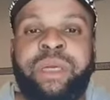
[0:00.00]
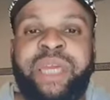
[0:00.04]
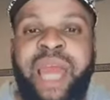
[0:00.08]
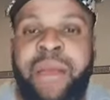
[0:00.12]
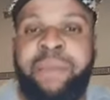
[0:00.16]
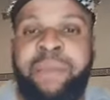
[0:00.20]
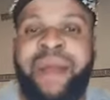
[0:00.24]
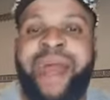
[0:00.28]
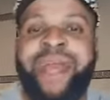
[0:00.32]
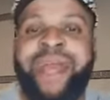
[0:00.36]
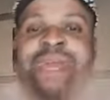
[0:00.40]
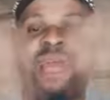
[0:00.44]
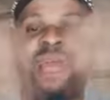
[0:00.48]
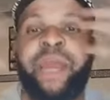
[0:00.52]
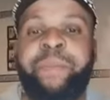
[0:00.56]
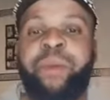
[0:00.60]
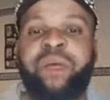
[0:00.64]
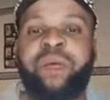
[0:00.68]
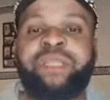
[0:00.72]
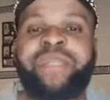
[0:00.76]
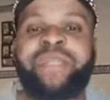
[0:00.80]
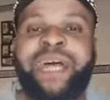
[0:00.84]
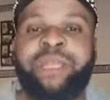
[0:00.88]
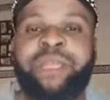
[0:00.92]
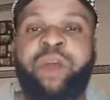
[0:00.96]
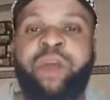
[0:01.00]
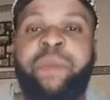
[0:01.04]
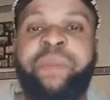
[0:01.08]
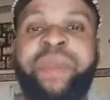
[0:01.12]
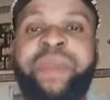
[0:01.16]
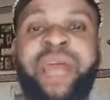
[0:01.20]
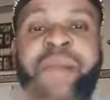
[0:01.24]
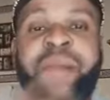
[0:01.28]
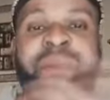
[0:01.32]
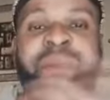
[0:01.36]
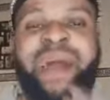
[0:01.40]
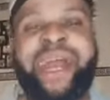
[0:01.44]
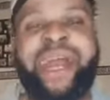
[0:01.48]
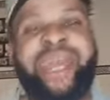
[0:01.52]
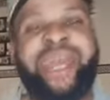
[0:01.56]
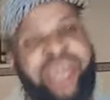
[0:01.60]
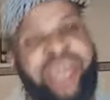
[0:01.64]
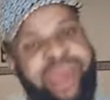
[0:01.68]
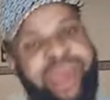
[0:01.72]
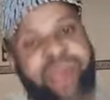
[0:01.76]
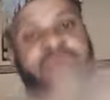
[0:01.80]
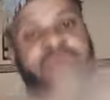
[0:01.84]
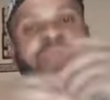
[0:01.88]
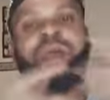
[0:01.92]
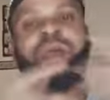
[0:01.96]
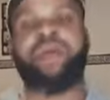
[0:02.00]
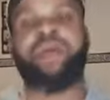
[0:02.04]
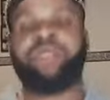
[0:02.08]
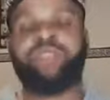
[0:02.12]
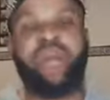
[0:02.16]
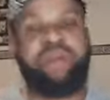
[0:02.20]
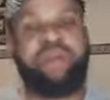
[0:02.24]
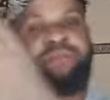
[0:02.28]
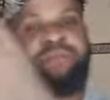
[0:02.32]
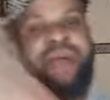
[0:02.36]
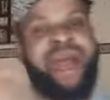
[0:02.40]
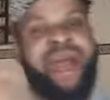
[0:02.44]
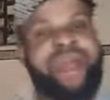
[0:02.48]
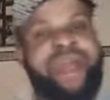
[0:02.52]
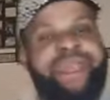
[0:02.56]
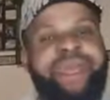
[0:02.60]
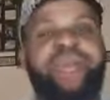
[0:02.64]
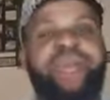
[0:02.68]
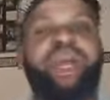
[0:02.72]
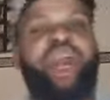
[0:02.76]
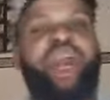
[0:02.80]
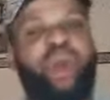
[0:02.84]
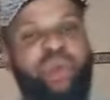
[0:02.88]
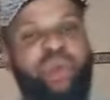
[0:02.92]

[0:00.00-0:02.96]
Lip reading: Yeah, brother. No, be yeah, magi. No, bare.